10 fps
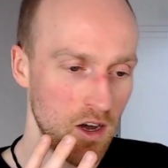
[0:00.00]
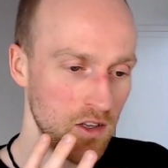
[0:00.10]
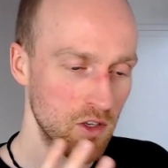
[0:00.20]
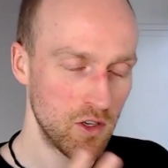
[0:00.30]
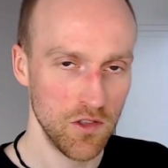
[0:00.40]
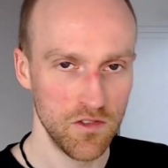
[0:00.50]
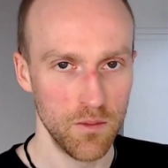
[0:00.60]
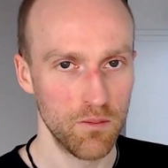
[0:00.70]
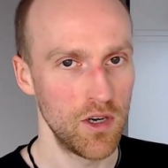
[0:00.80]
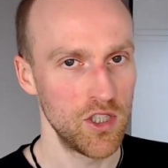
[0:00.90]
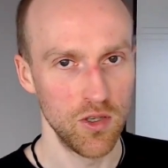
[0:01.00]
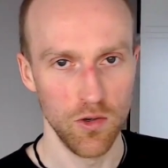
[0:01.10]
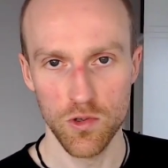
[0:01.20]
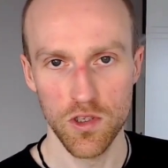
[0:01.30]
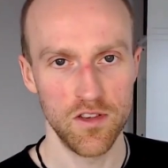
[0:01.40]
under constant pressure
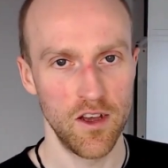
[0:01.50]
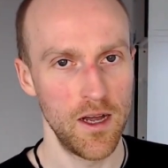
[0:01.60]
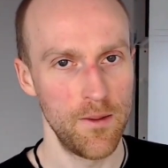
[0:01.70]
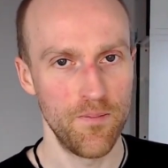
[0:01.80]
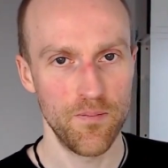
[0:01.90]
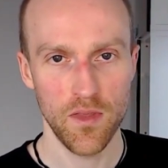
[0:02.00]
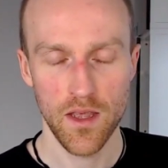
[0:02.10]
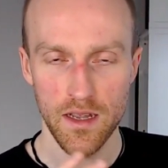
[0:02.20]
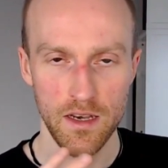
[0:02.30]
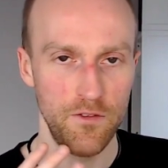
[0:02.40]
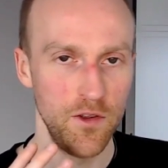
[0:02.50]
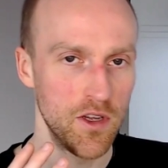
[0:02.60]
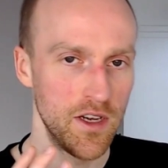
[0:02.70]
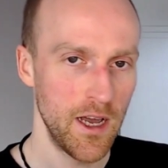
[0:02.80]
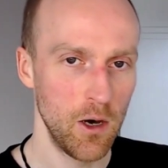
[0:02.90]
all the time, and if you
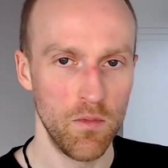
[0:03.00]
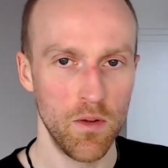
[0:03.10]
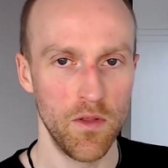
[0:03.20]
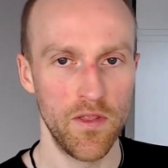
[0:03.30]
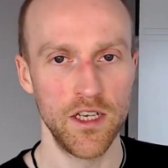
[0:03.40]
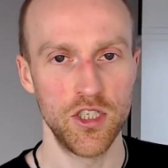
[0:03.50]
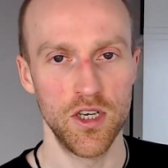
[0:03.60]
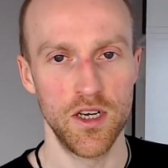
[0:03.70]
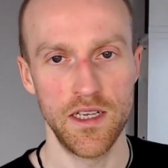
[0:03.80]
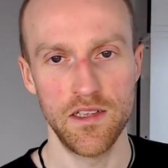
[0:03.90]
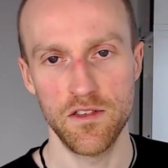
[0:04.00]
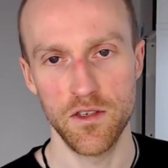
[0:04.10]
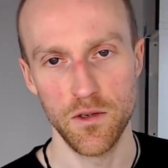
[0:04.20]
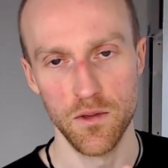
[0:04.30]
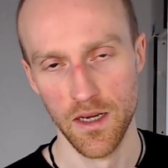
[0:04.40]
can help them on that journey
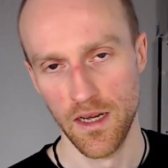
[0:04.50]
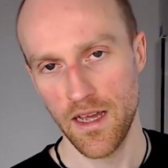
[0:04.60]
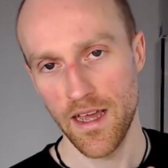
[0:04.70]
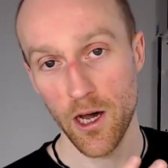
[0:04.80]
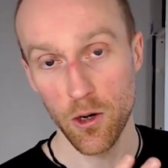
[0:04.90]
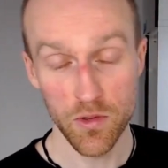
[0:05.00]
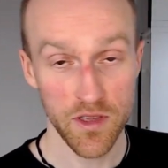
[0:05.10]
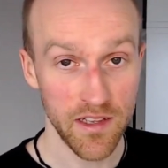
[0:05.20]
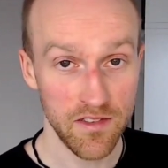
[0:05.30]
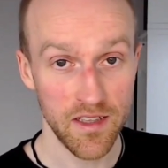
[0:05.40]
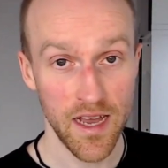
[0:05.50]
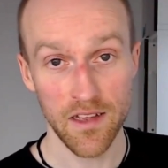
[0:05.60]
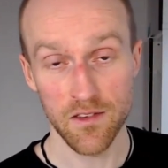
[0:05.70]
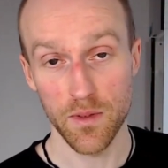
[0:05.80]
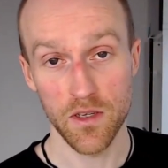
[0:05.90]
to help with their
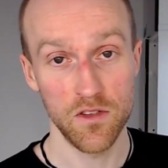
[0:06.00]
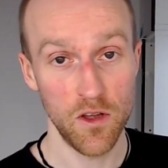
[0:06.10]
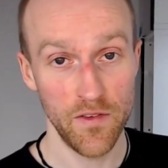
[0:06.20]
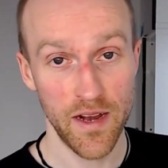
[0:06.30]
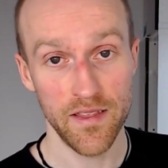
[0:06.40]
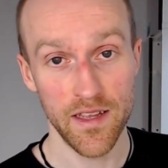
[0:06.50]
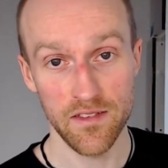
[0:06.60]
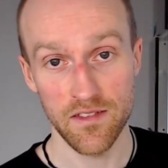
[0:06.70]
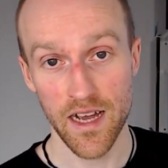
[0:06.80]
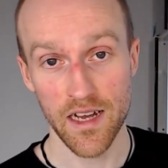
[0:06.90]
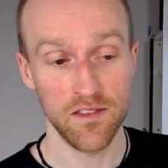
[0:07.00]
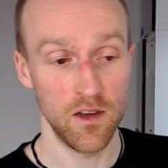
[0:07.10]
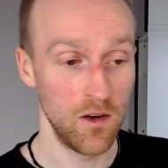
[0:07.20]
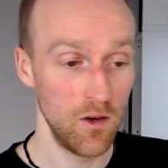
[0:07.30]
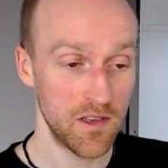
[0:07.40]
stats, because don't forget their stats
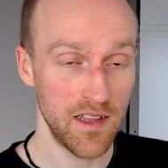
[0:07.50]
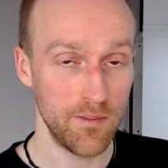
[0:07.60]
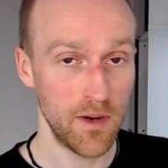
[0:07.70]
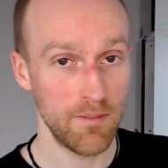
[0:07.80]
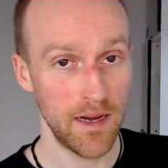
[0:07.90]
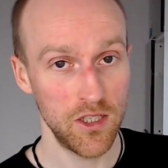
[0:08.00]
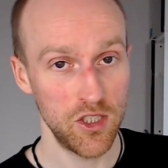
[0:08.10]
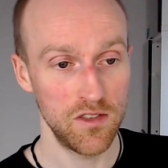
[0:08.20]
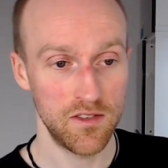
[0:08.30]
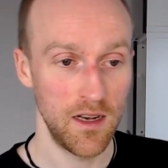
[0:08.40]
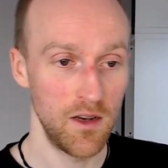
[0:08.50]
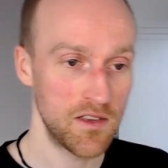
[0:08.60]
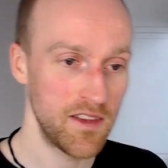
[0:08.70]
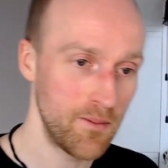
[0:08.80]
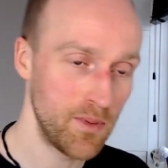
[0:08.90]
are looked at by managers, they're
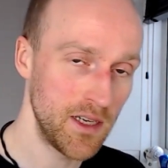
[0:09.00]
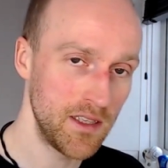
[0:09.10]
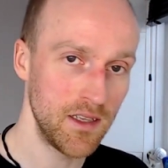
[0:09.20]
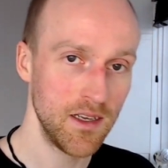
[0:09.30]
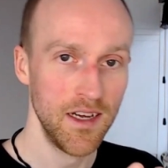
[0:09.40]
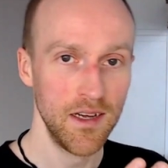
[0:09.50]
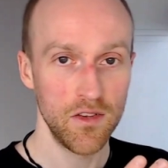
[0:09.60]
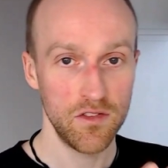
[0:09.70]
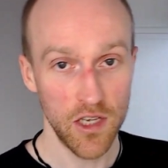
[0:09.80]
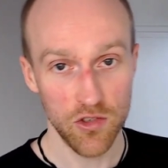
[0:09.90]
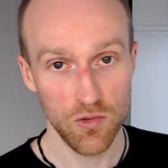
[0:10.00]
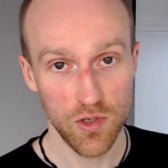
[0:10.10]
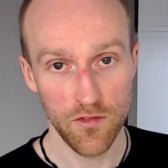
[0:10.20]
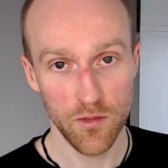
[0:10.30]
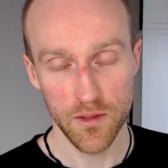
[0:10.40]
looked at by the central
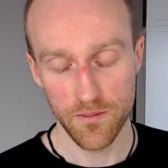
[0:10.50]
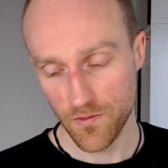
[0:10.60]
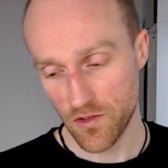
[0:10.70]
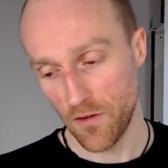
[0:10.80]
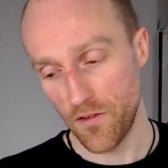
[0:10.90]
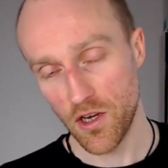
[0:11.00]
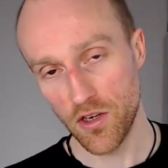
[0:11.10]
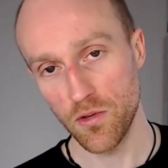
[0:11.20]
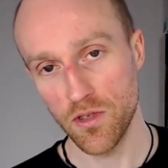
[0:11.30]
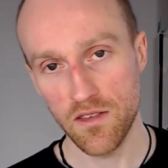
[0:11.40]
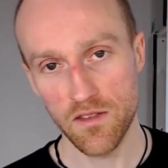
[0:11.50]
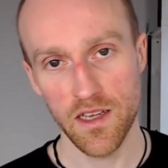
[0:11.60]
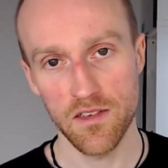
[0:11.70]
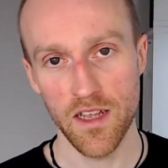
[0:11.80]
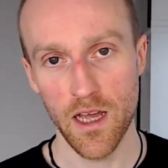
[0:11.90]
government, so if you can do all these
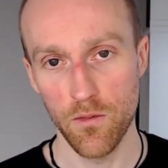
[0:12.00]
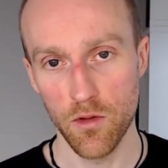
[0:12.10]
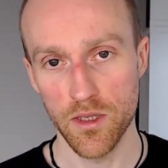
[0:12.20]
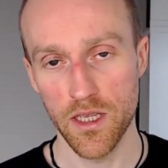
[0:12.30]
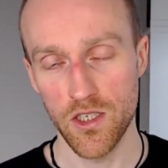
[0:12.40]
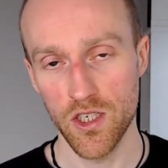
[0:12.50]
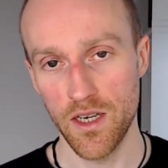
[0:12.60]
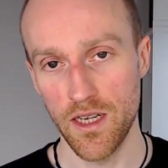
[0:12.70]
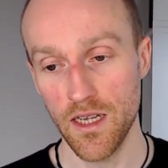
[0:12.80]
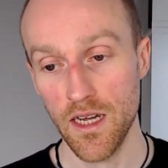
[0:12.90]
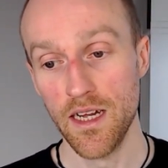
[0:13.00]
things to help them on their journey,